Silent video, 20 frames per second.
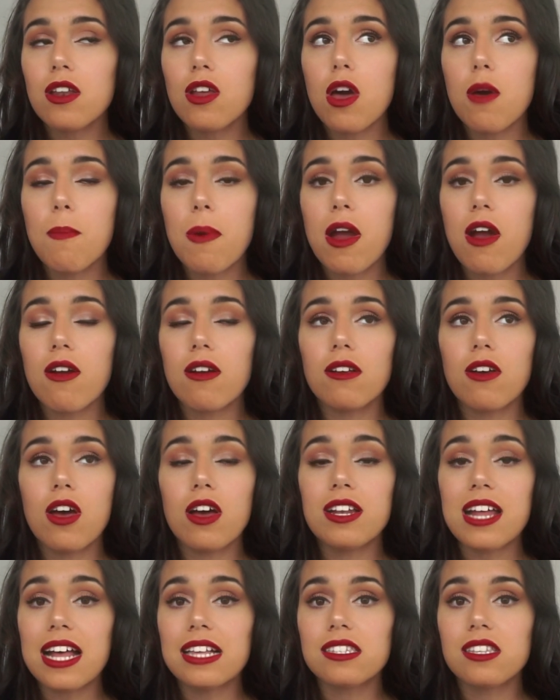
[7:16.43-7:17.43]
Her
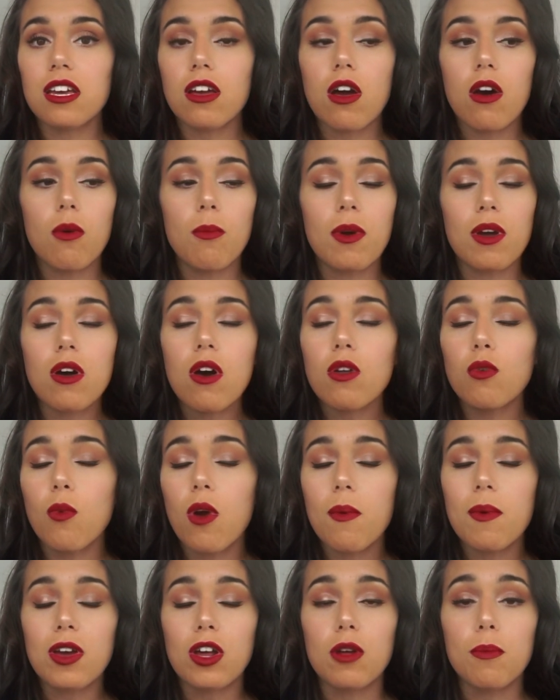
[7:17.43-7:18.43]
dad's like, oh my God,
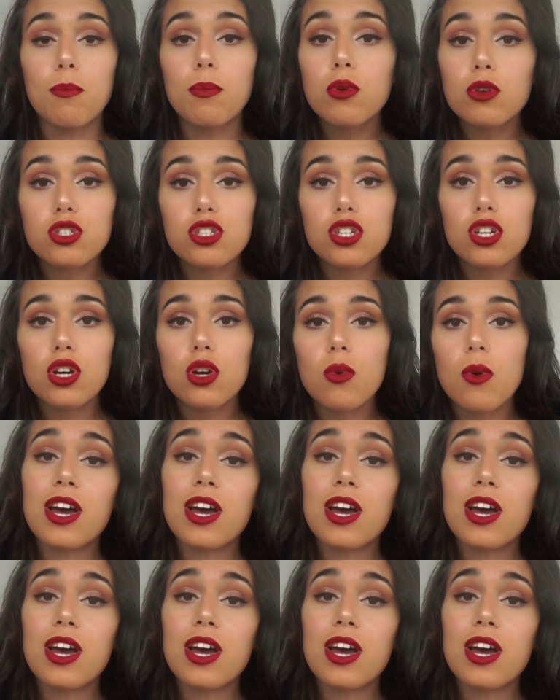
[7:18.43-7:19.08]
where are we gonna put you?